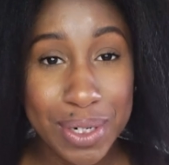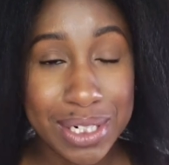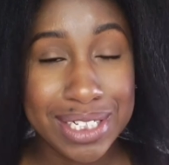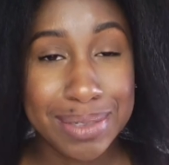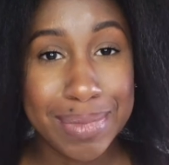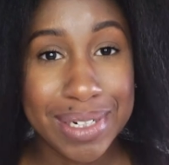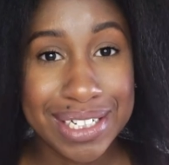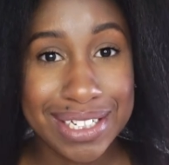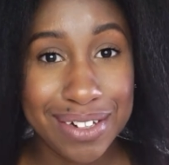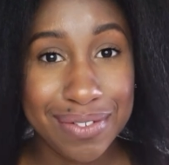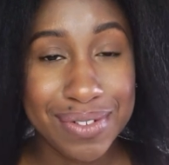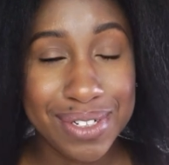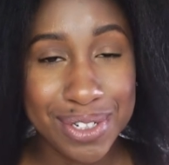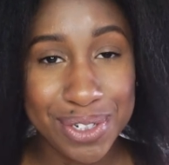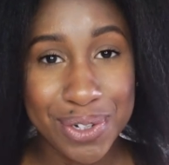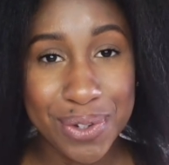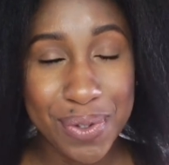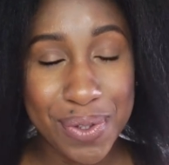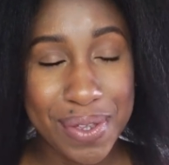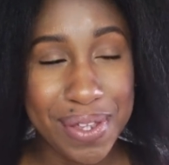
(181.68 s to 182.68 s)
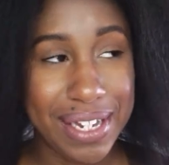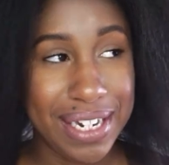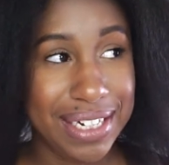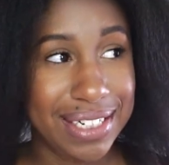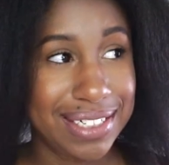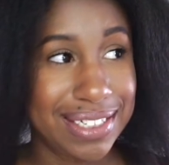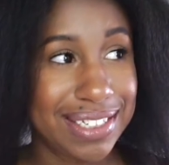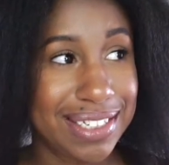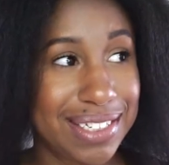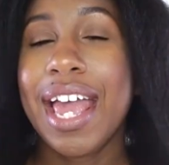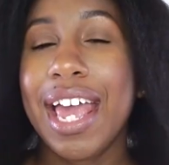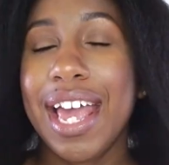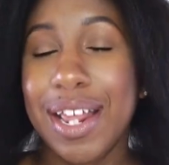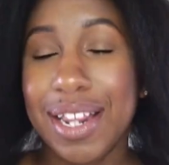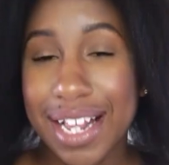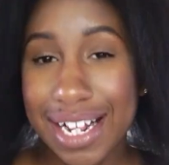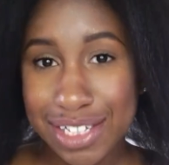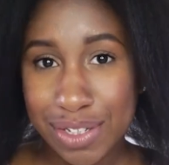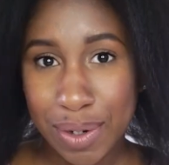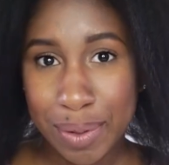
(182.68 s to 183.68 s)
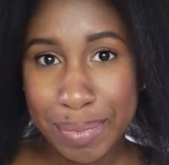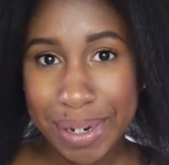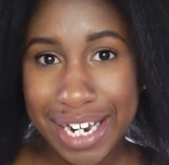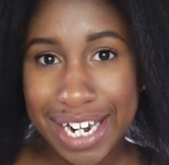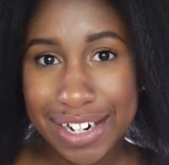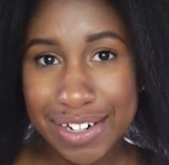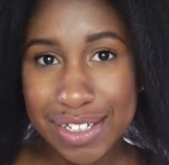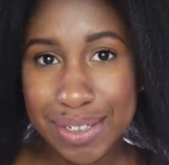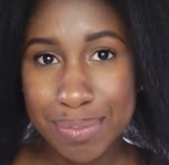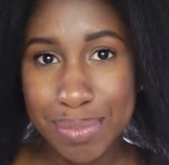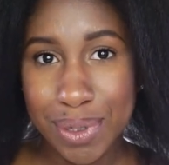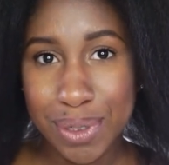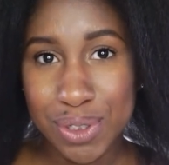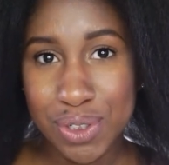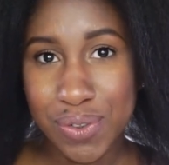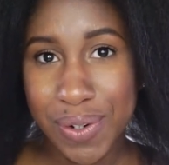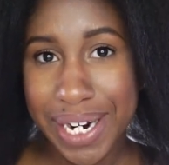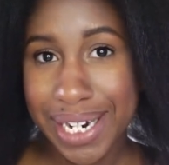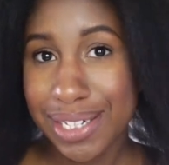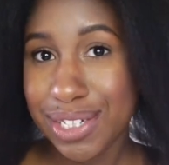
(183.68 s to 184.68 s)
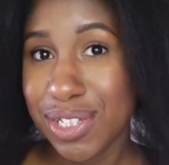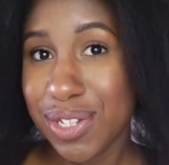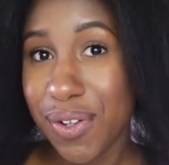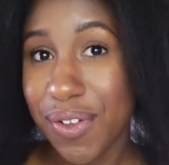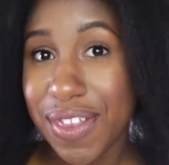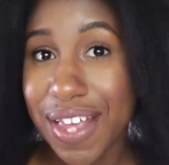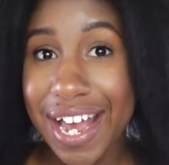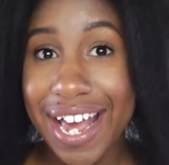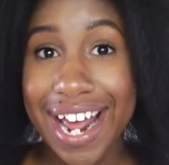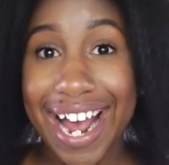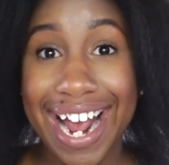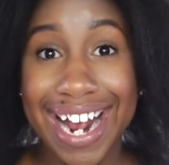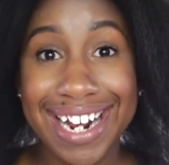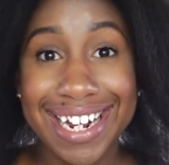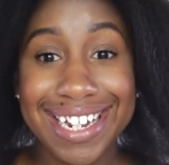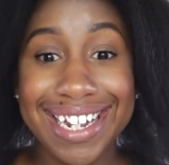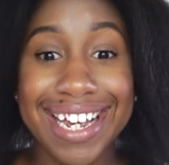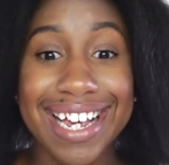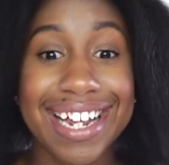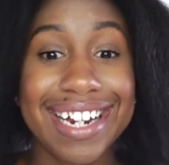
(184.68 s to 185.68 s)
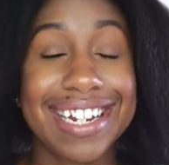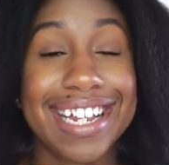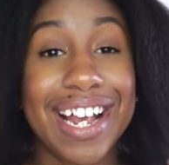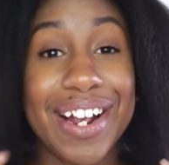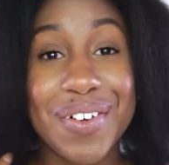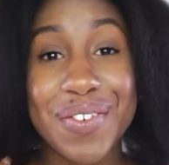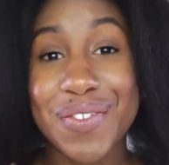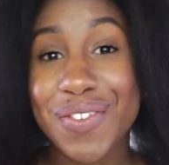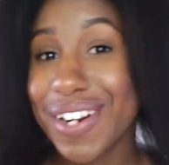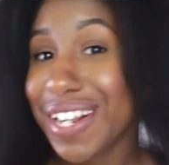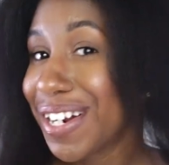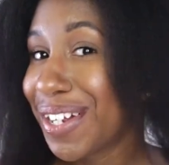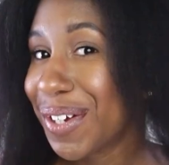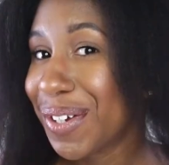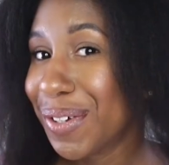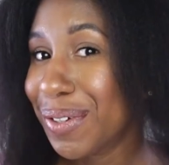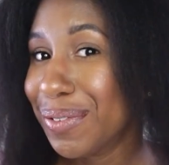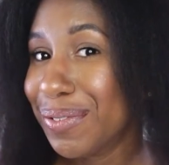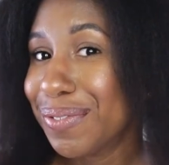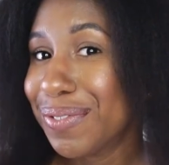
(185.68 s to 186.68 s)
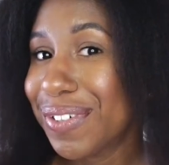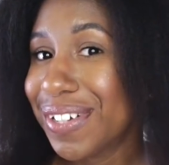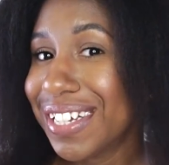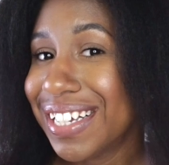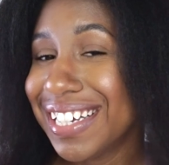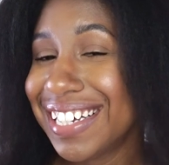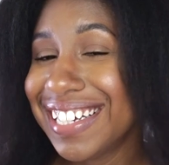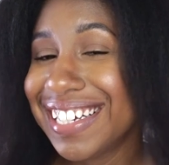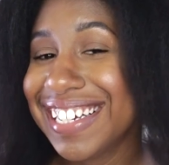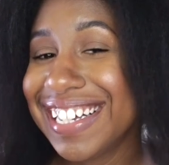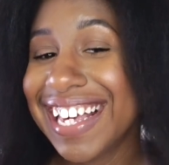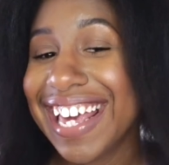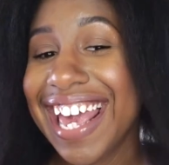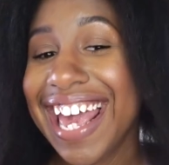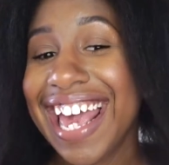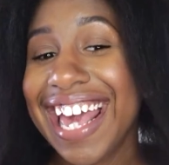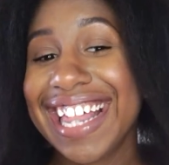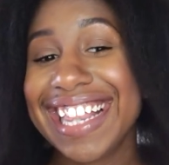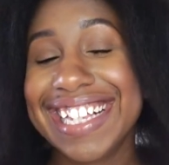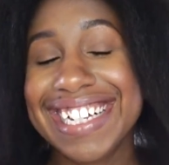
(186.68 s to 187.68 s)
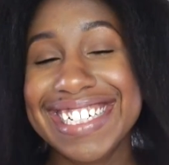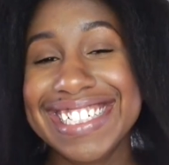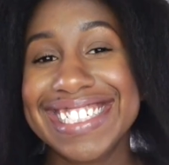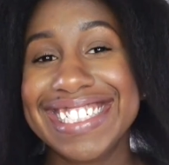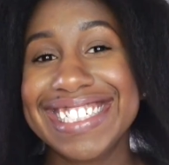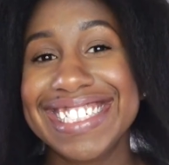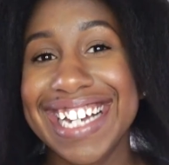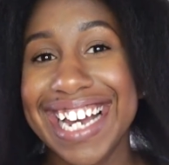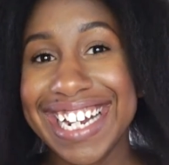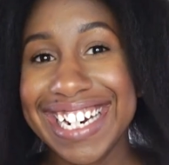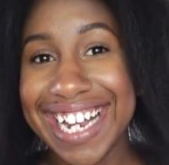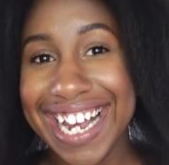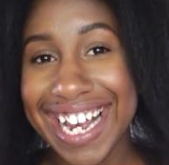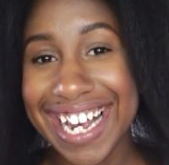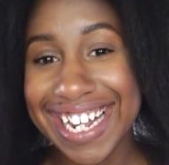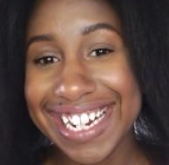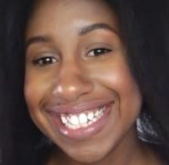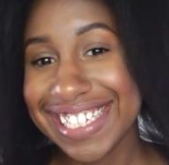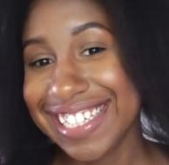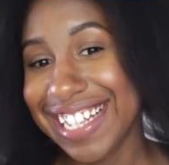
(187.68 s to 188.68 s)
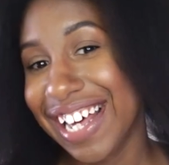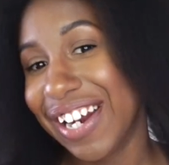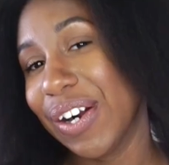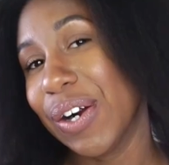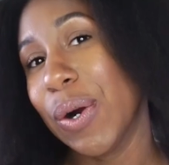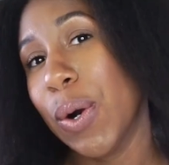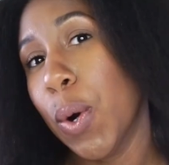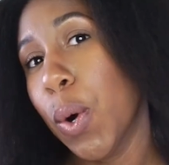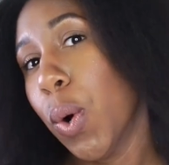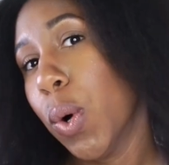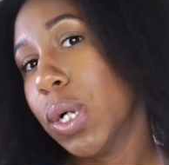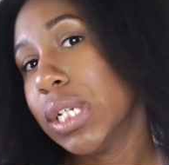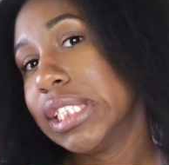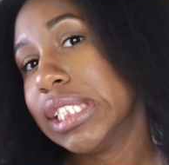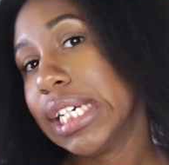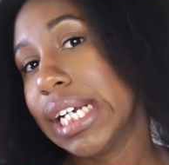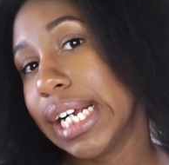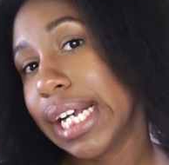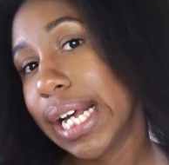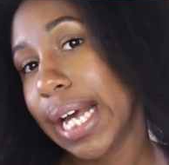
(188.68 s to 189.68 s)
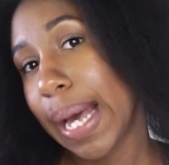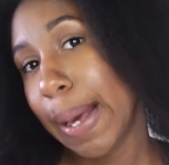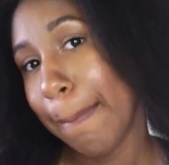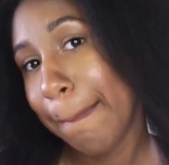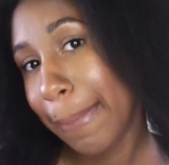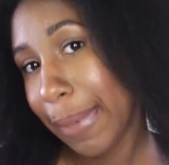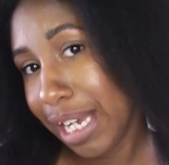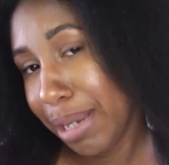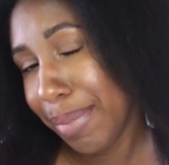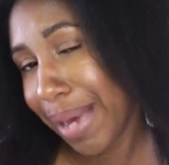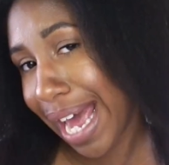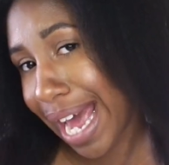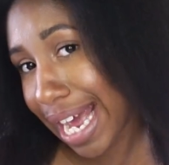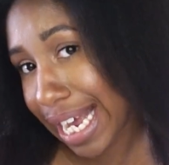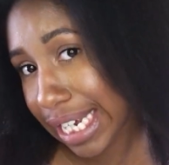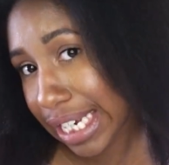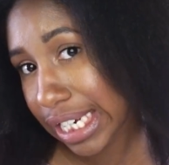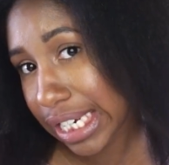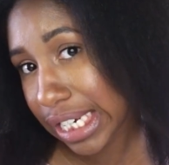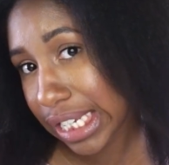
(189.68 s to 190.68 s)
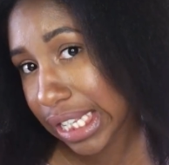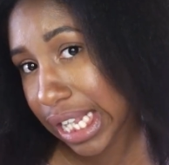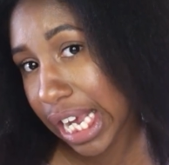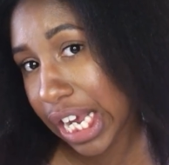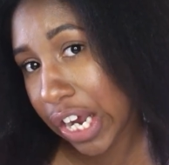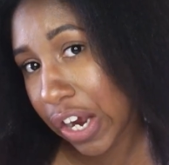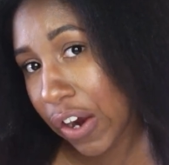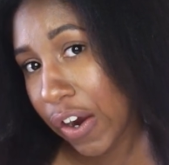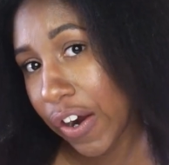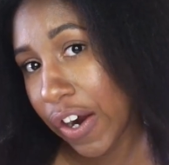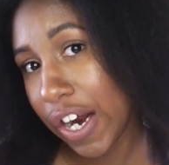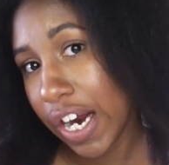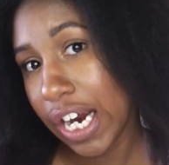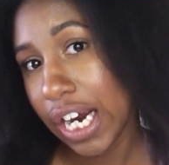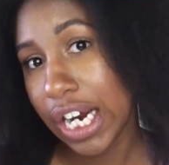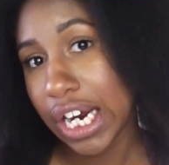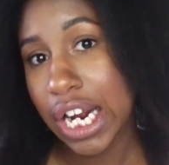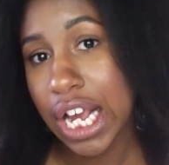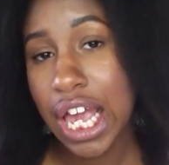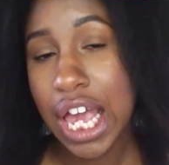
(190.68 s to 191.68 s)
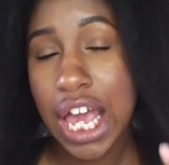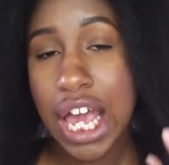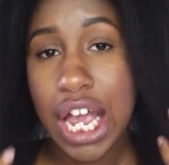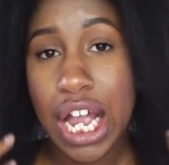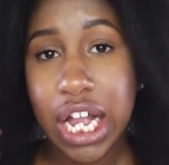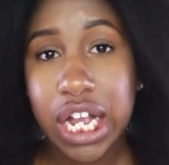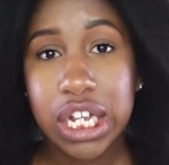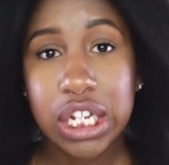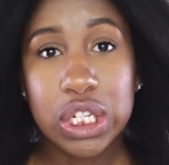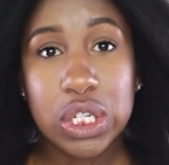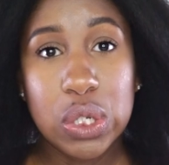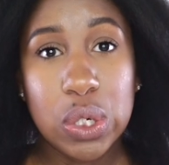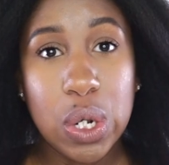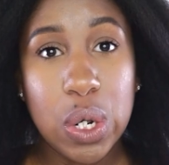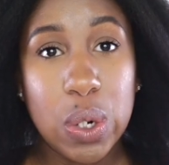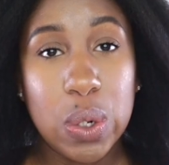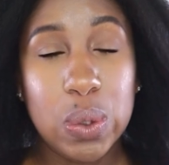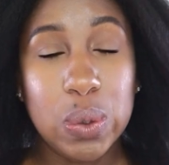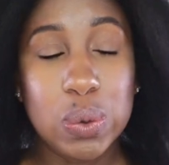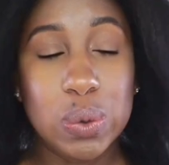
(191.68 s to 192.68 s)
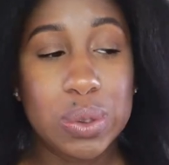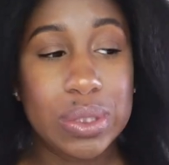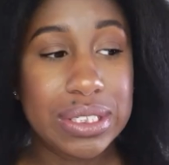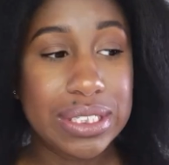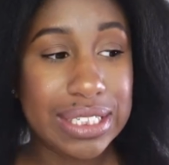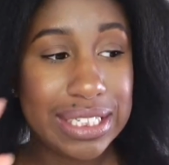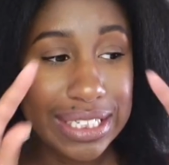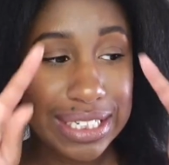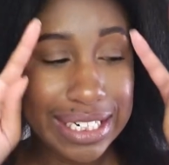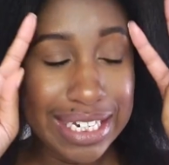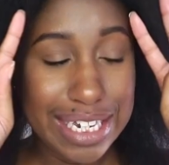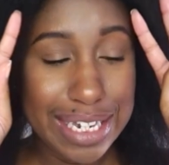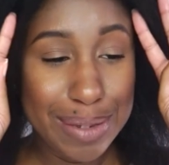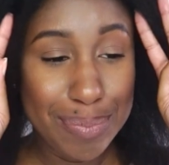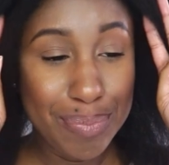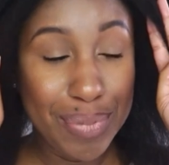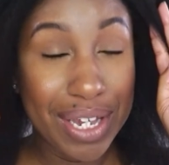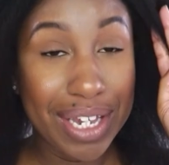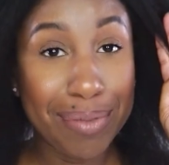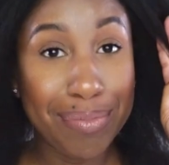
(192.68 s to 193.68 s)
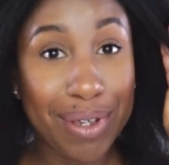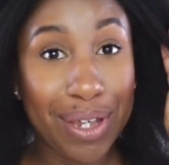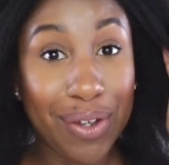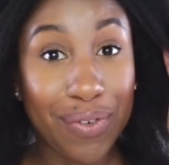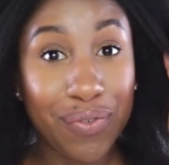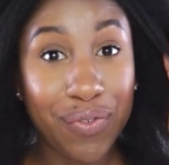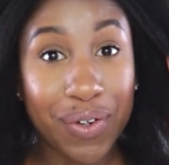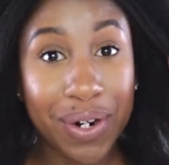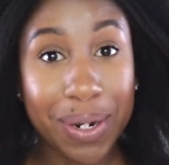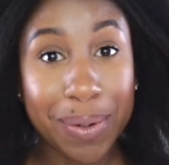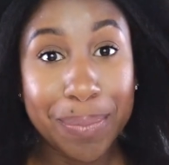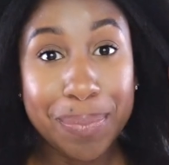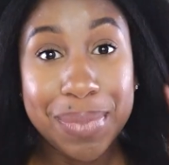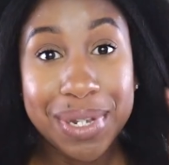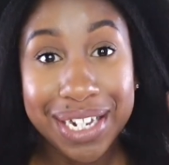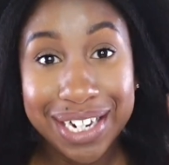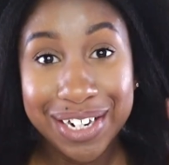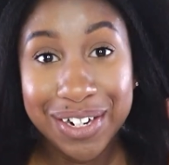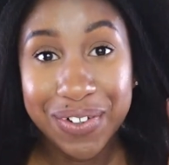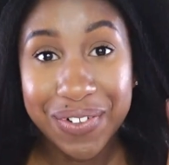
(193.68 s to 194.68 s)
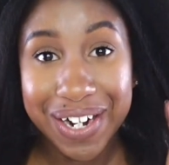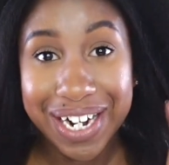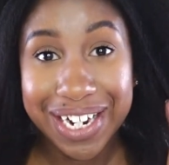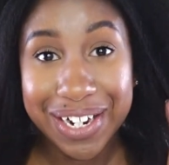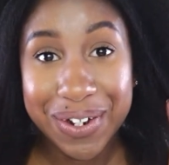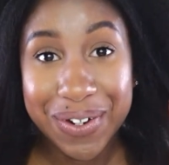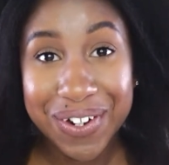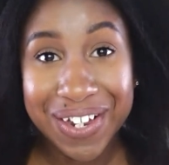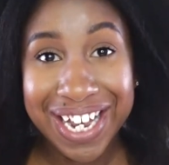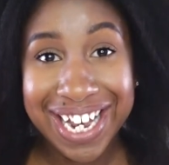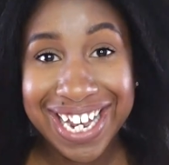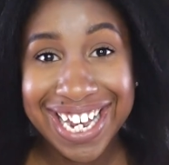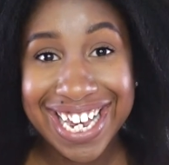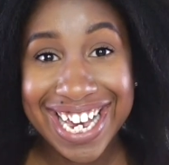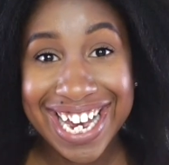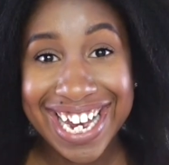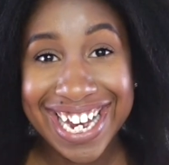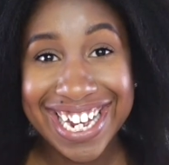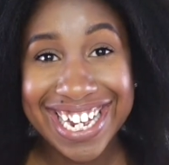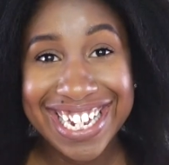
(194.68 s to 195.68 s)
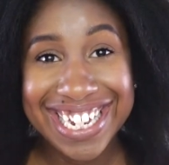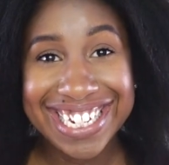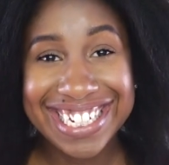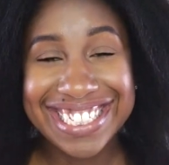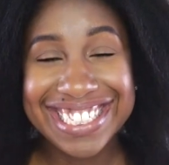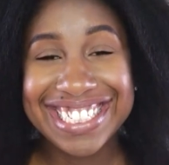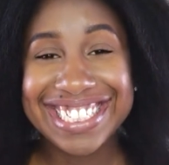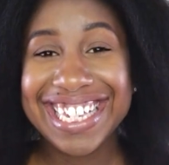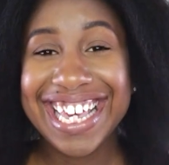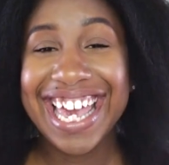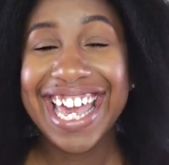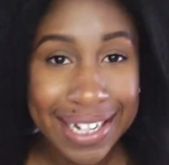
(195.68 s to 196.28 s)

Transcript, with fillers: force myself to do things, and that's why my hair is blow dried, so that I can get rid of these dead ends that are holding me back. They are, you know, keeping me from being great, okay guys?